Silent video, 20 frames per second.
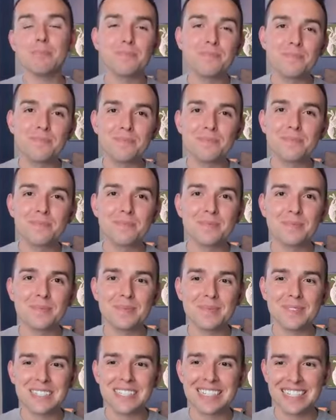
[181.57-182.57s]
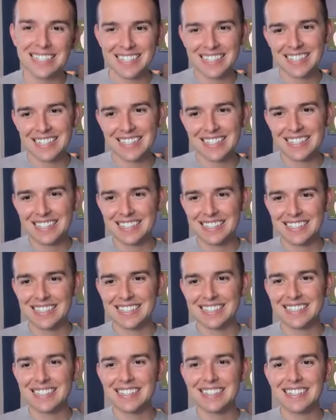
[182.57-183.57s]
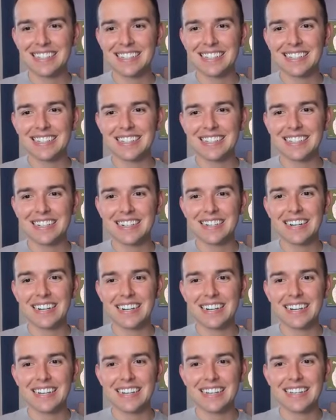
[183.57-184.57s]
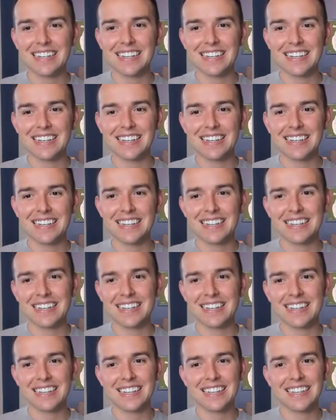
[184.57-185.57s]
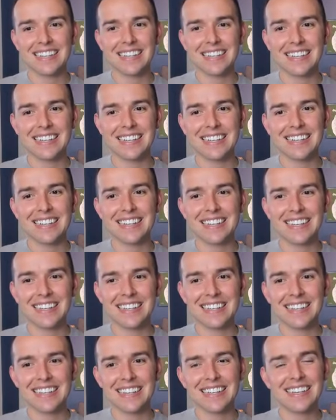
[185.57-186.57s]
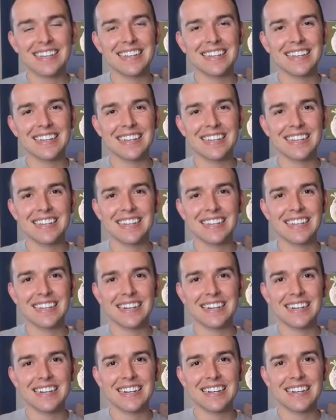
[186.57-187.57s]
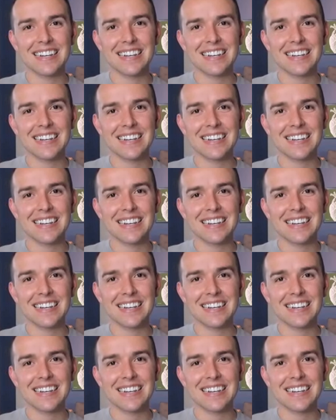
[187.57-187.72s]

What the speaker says: (not speaking)